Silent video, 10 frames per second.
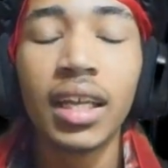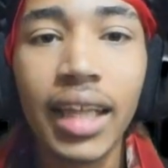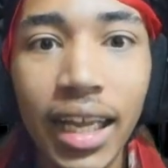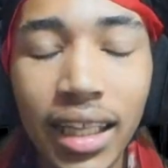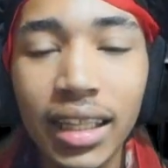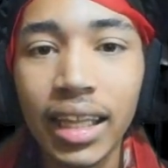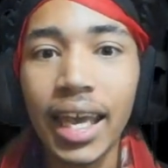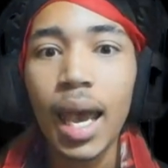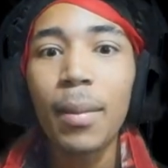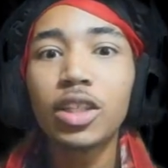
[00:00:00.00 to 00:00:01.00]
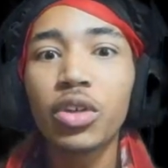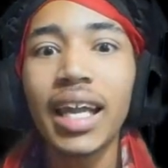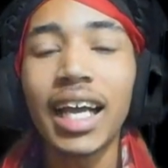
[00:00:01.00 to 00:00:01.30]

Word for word: Like the, the, the imagery,